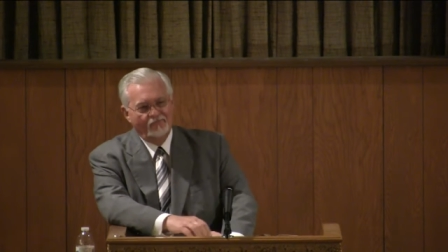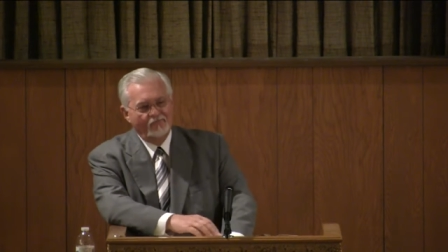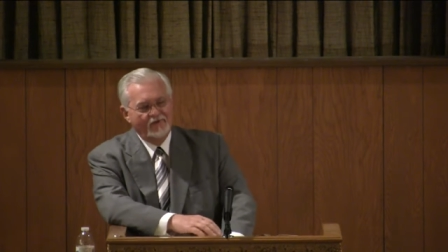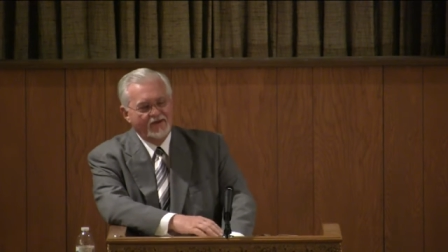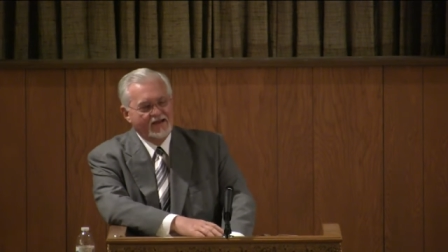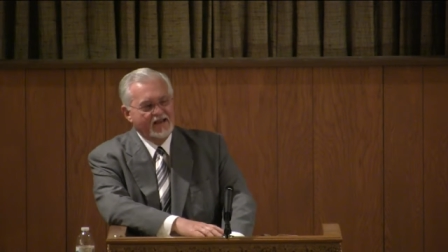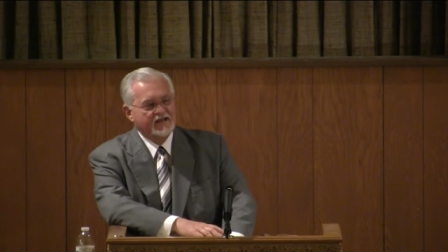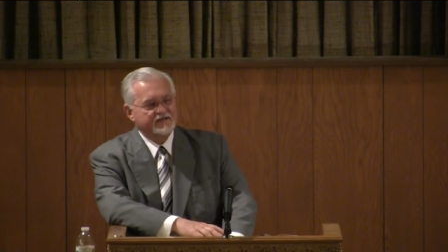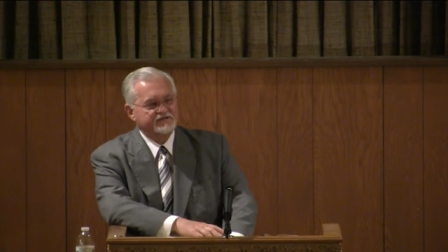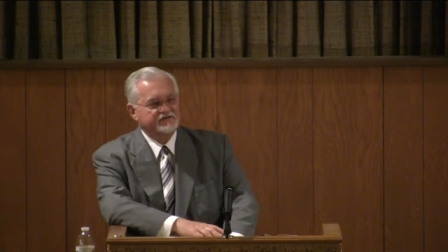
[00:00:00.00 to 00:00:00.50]
we
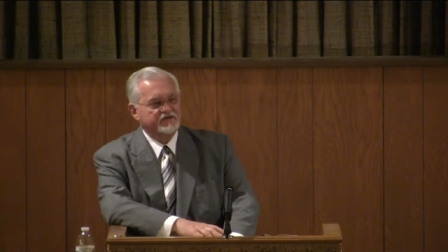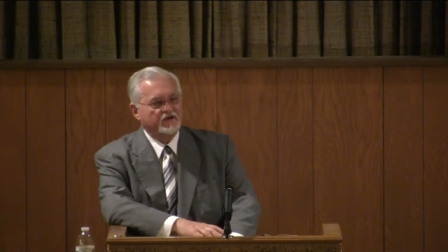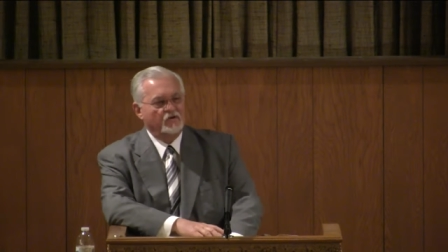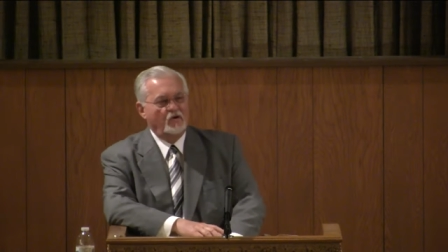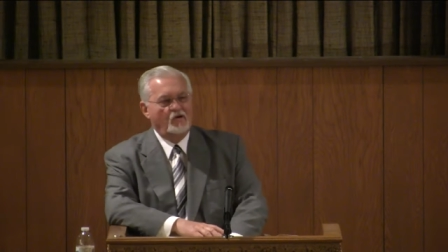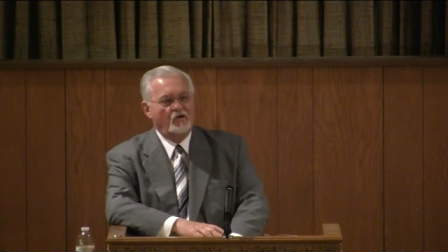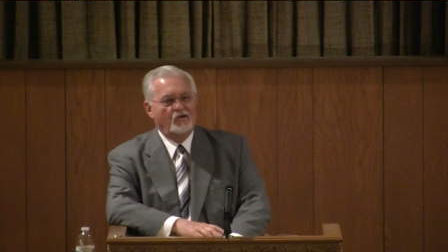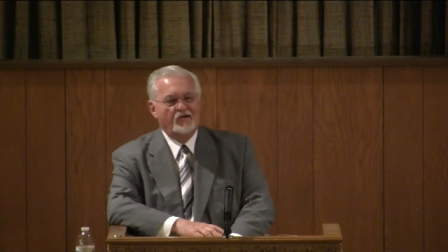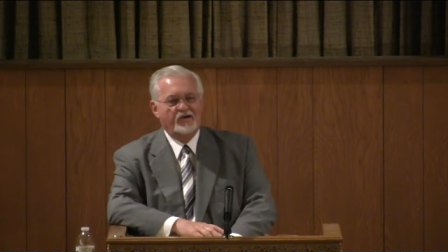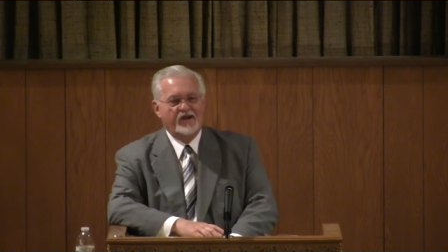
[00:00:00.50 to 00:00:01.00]
get so
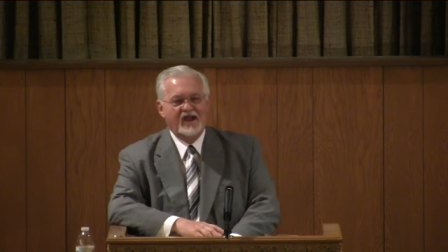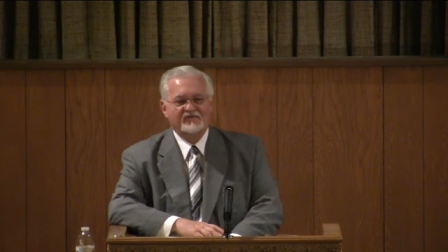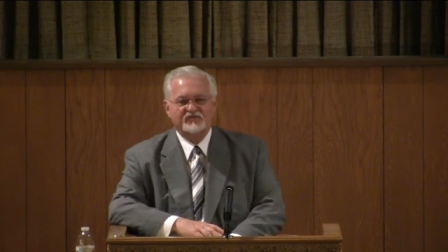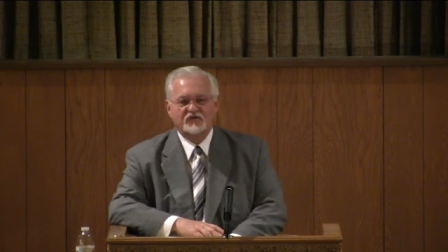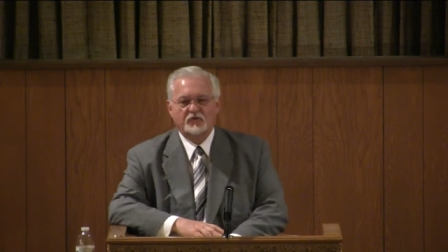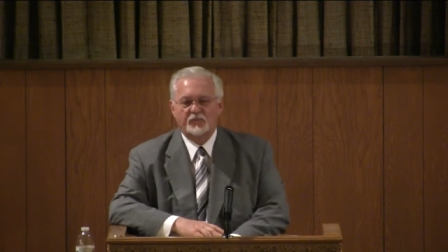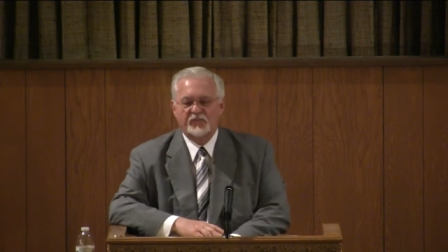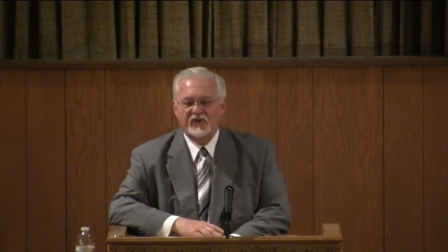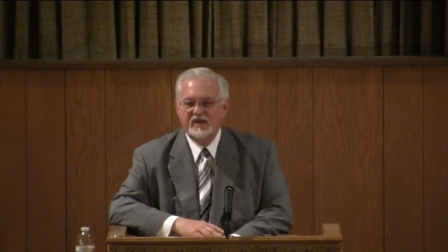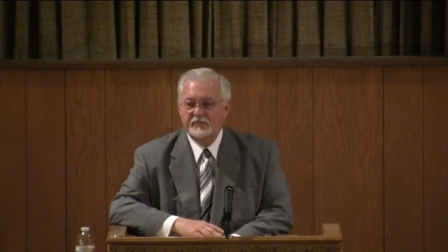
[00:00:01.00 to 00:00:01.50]
hard
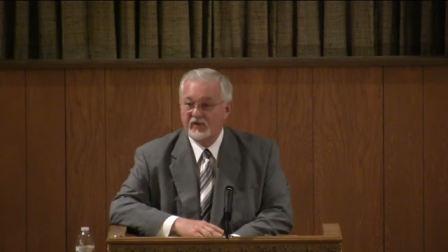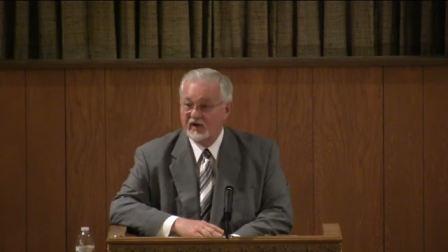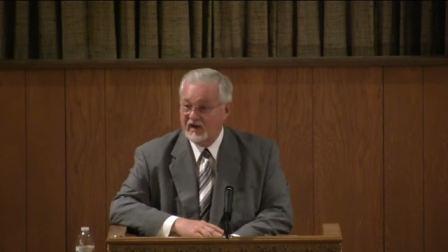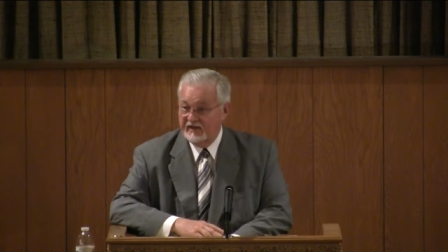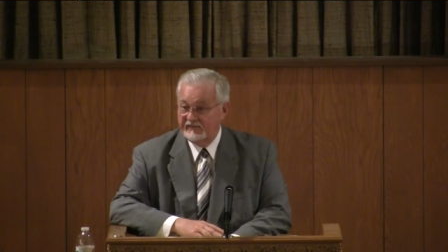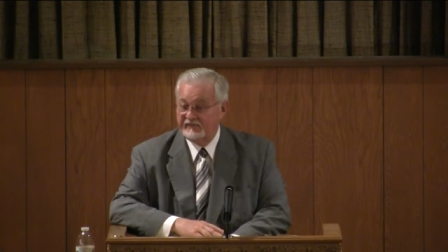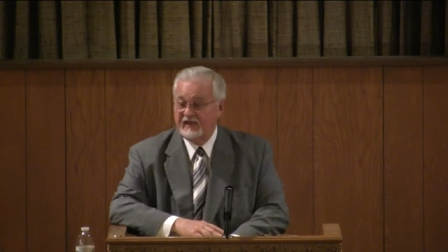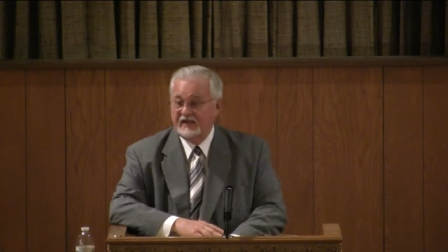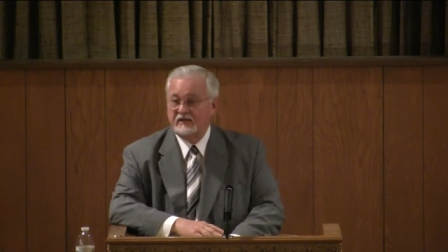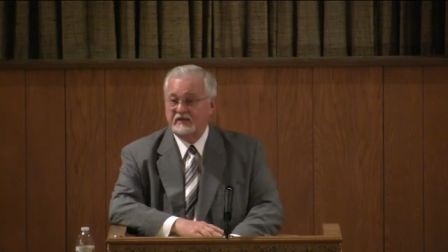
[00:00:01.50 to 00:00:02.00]
after people,
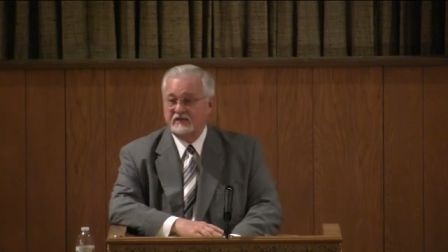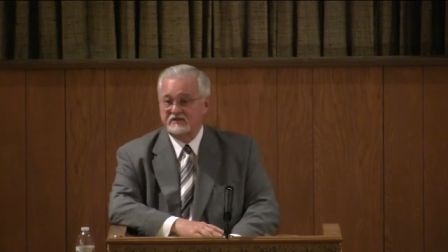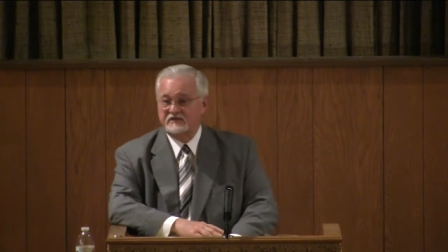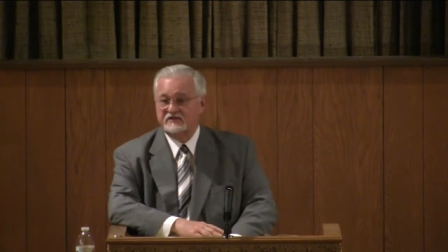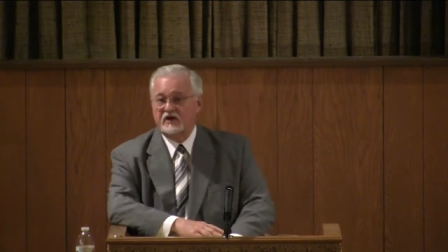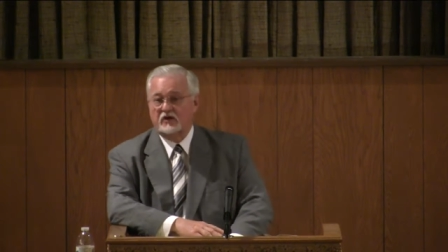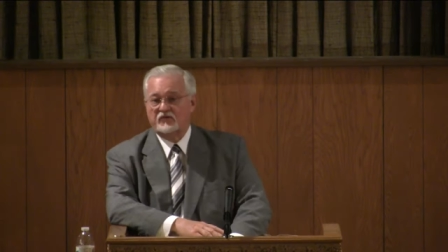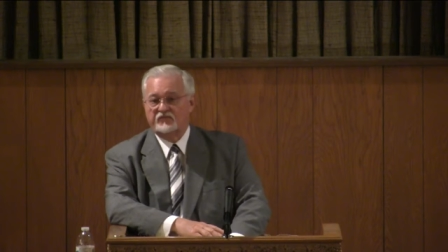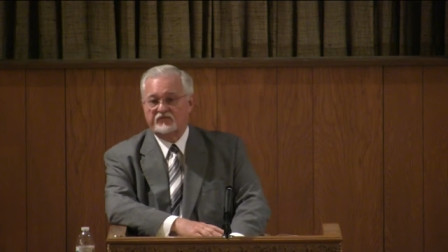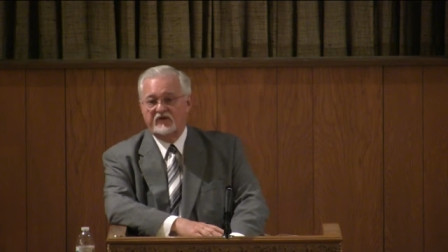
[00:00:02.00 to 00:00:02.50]
and they
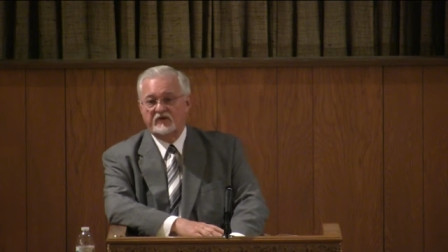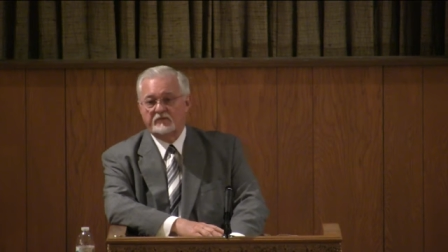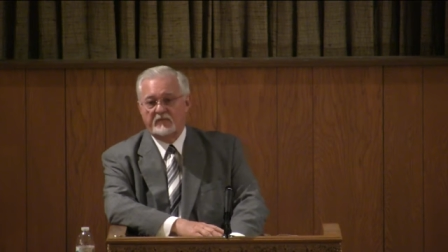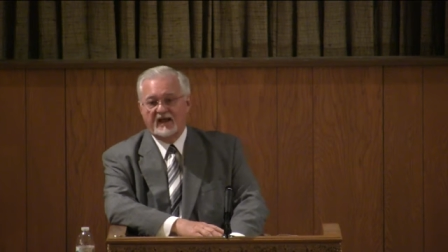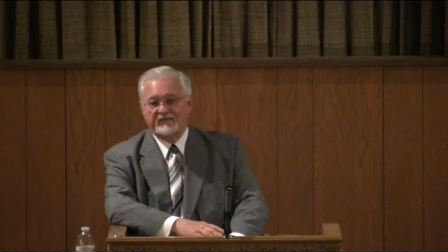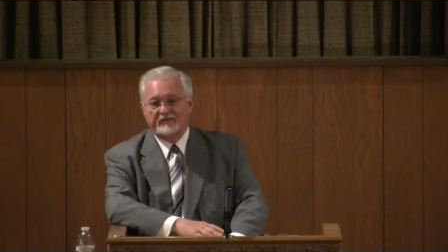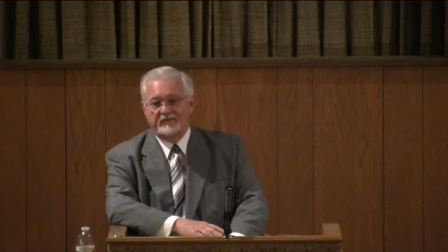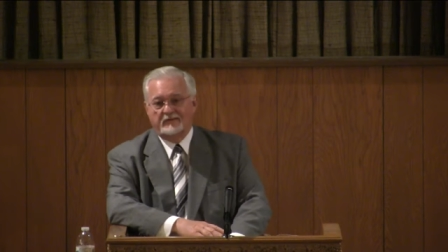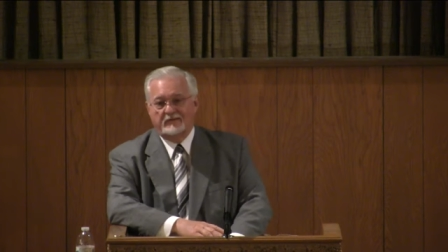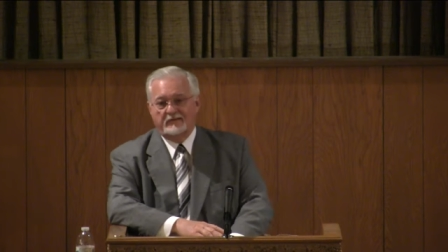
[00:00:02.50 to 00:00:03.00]
deserve it
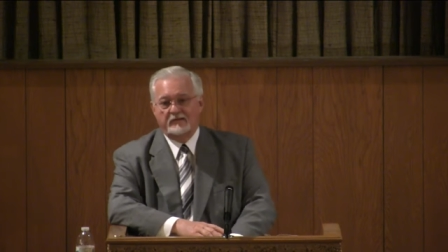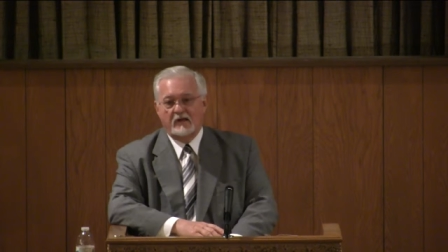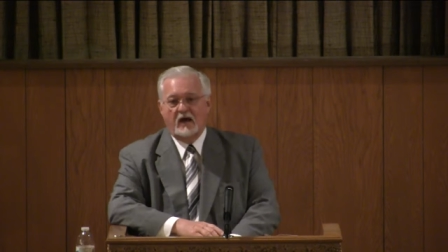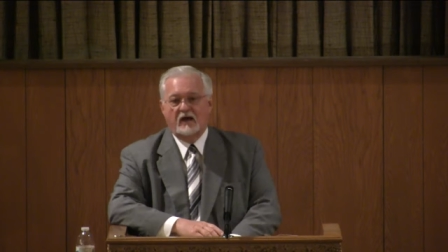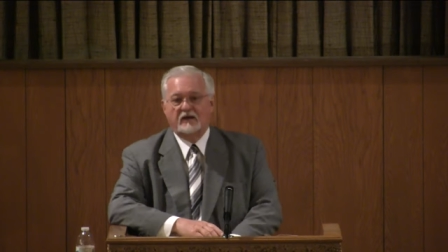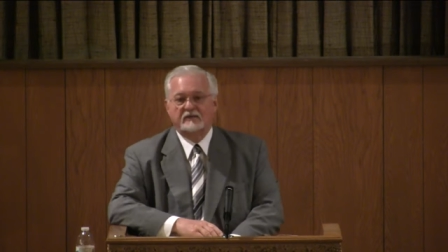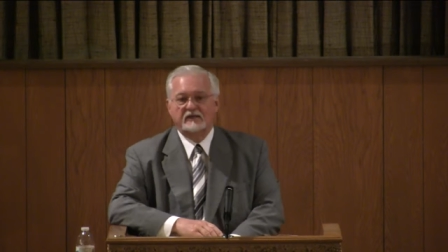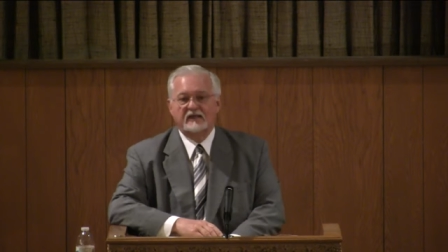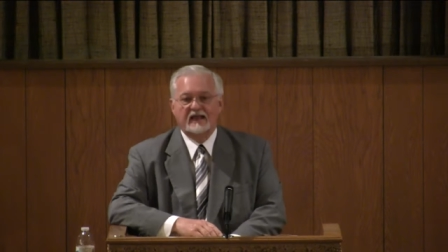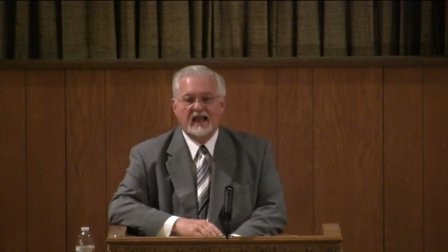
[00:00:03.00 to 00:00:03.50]
by their
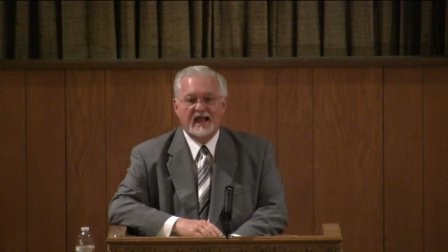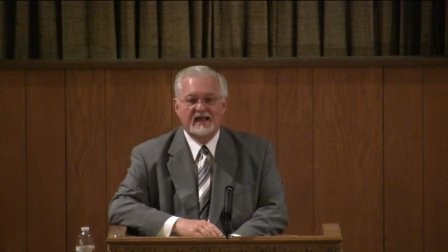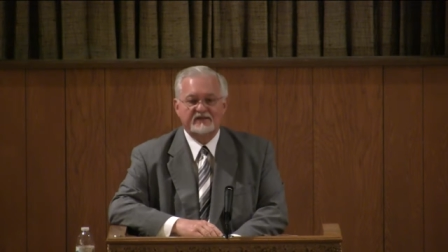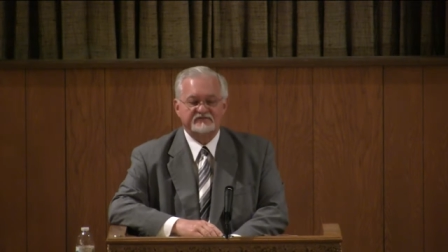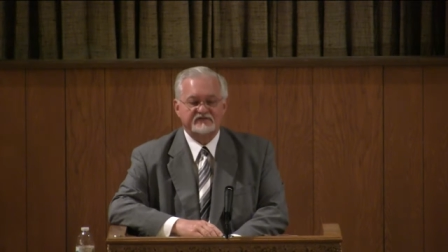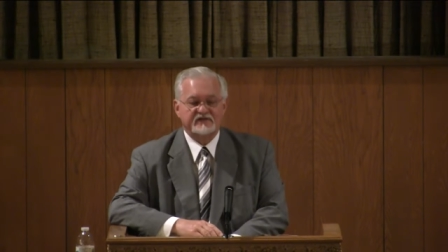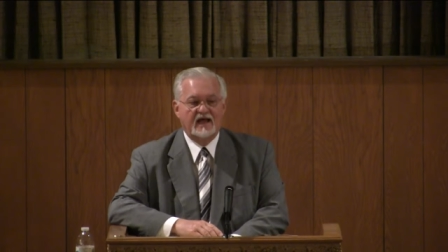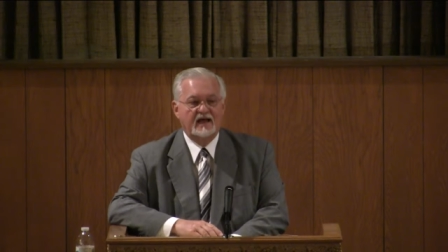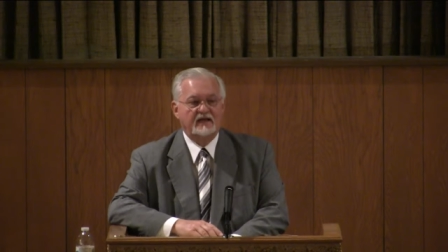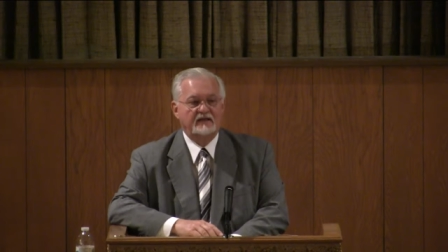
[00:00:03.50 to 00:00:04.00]
ungodly
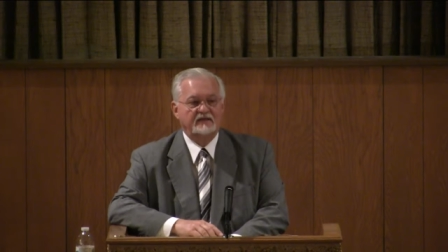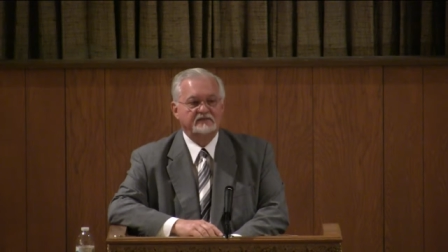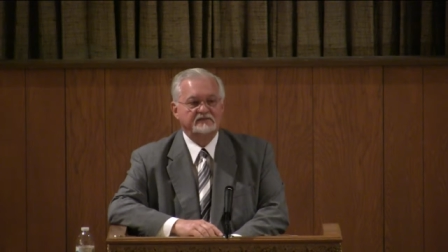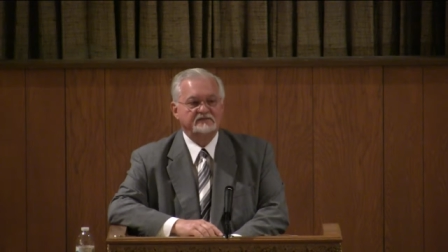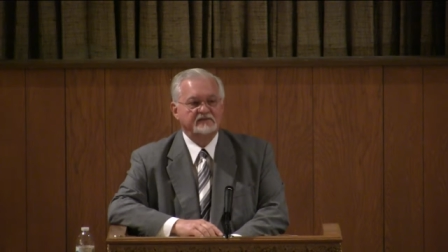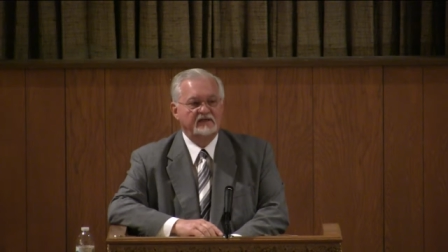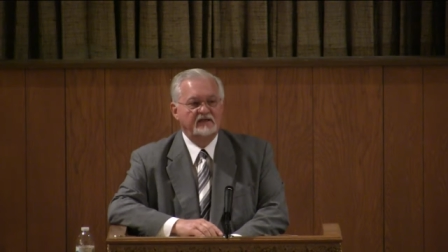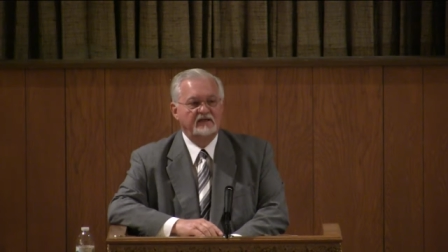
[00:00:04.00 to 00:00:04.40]
lifestyles.